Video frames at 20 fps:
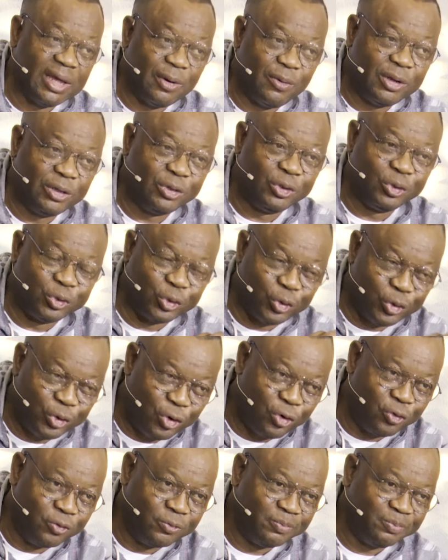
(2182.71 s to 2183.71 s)
I want you to
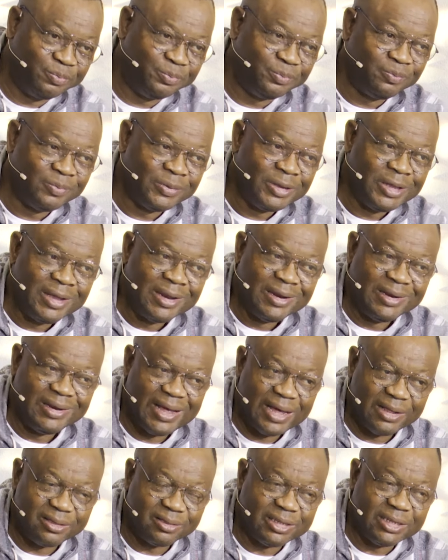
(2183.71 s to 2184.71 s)
know
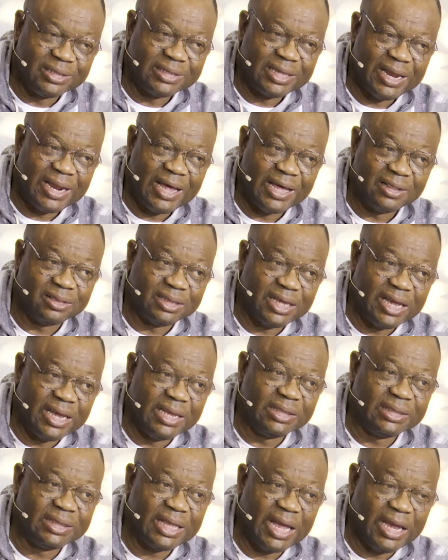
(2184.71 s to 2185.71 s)
that Satan has
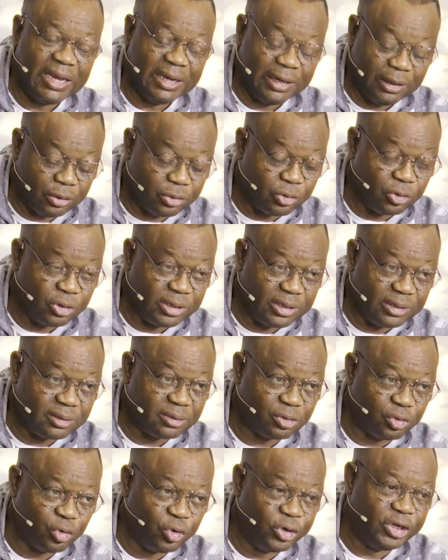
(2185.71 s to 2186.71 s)
entered into this
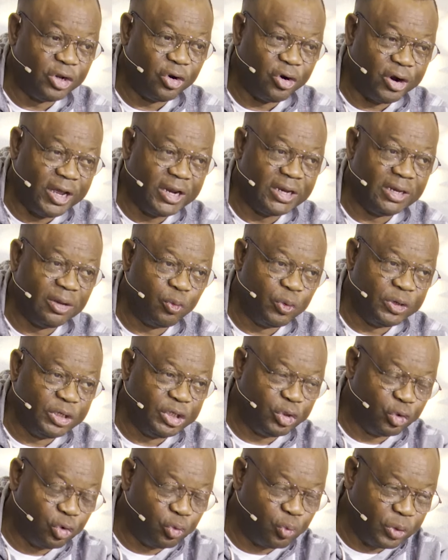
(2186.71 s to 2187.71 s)
story already
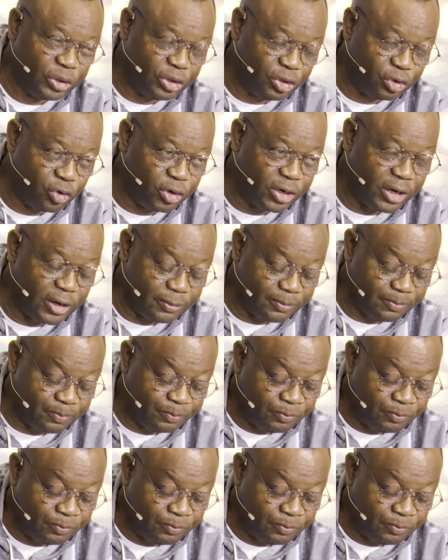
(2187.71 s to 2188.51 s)
with, jo with Jonah.